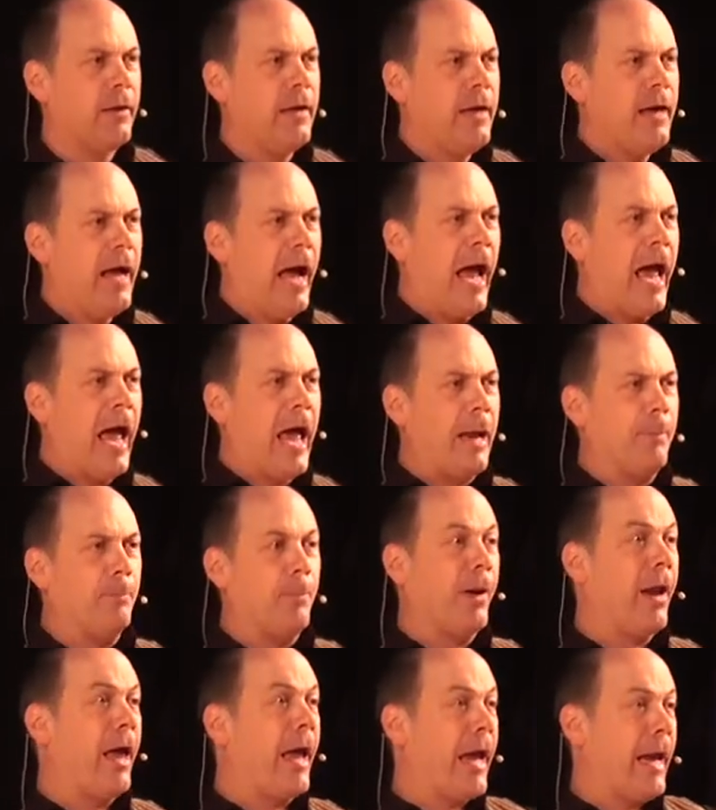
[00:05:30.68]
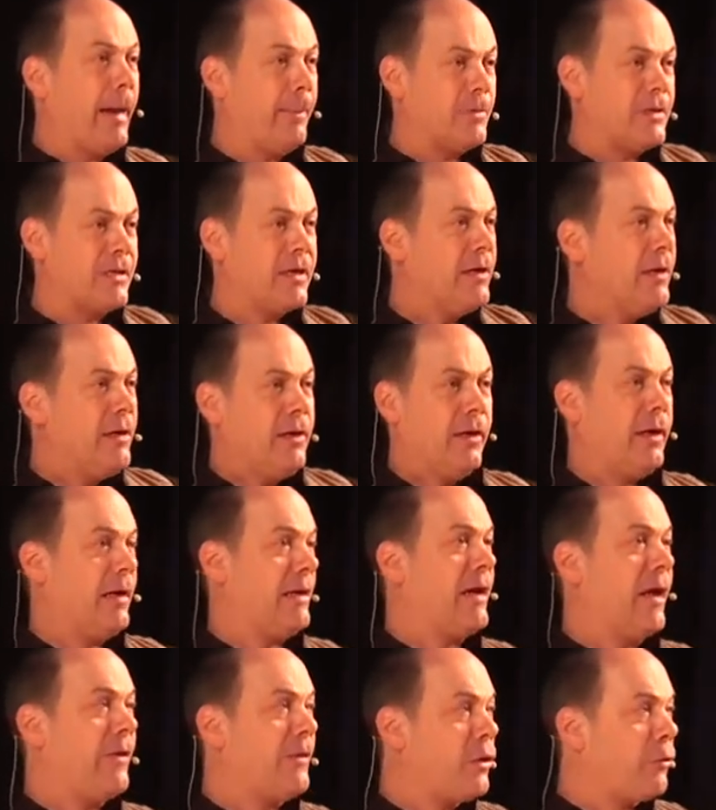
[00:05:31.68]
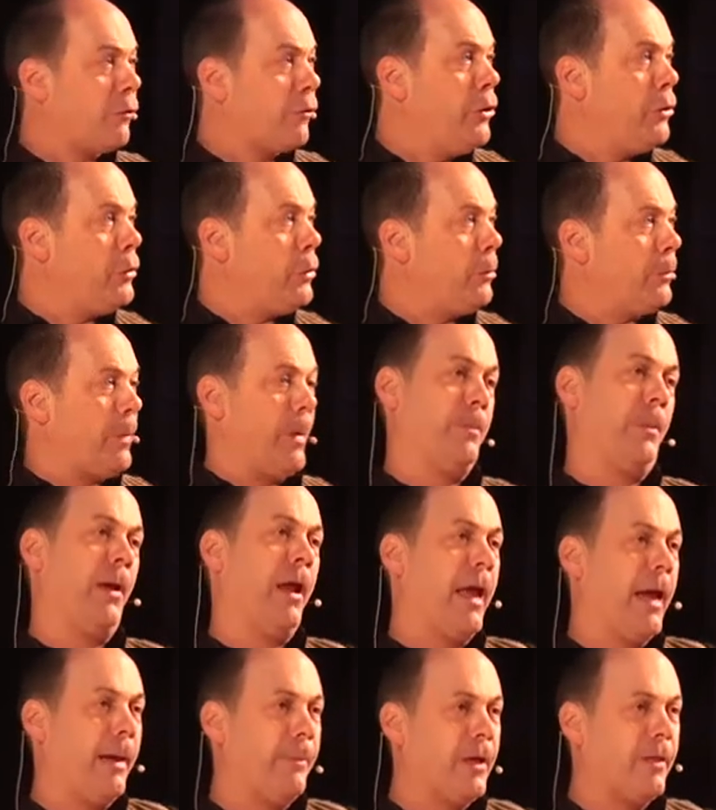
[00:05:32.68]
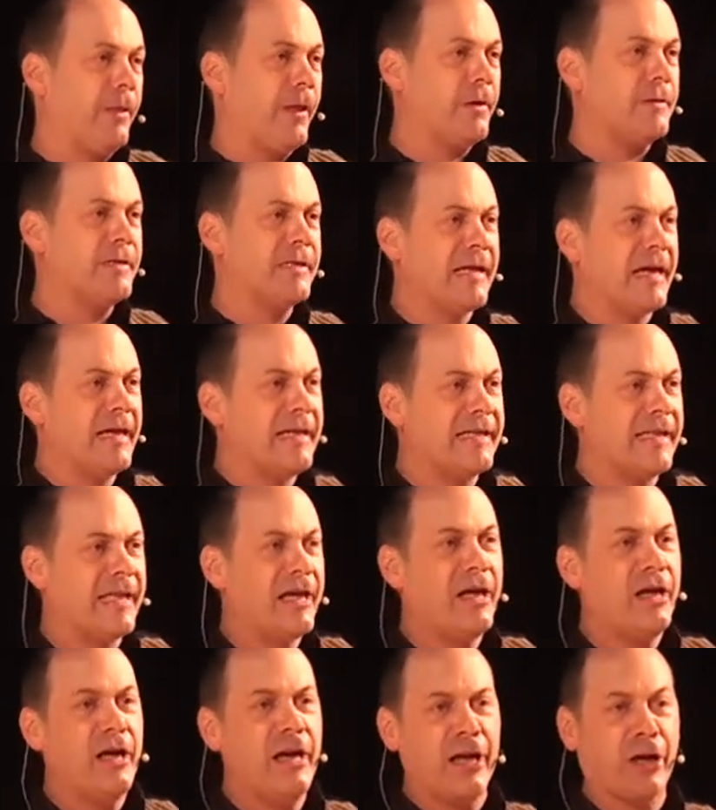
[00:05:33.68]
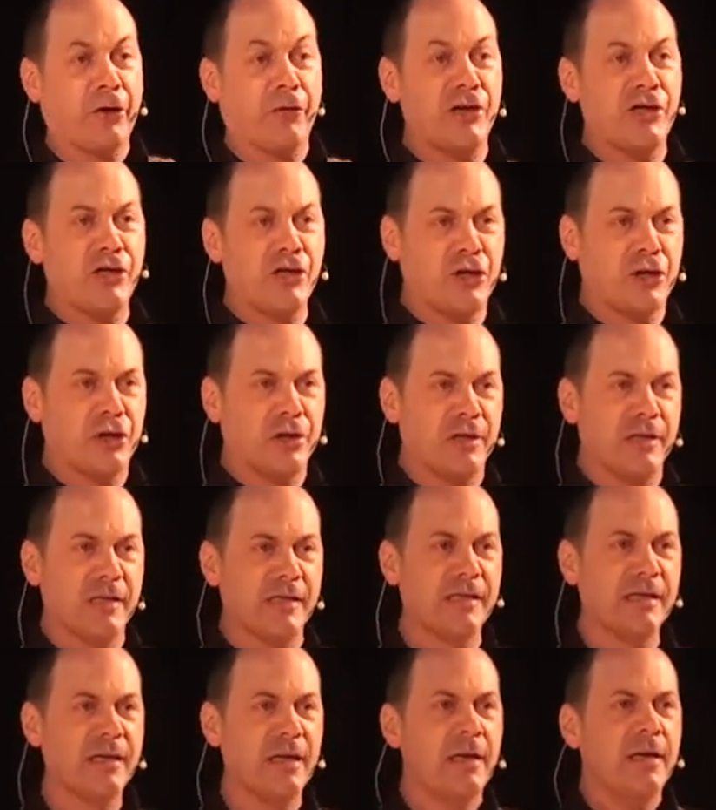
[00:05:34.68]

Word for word: and blamed another group. He blamed, in those days, the early Christians.